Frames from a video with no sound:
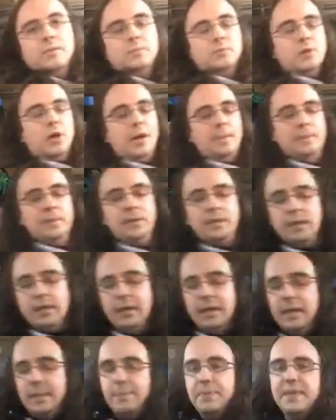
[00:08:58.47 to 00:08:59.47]
probably to
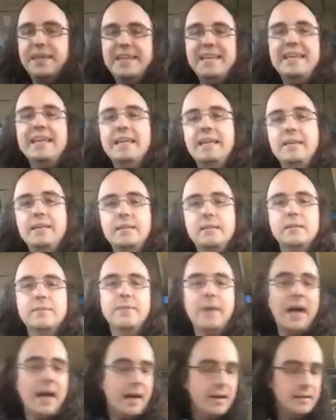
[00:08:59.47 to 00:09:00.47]
keep the ease
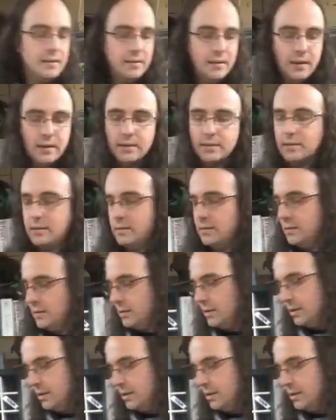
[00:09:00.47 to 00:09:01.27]
of access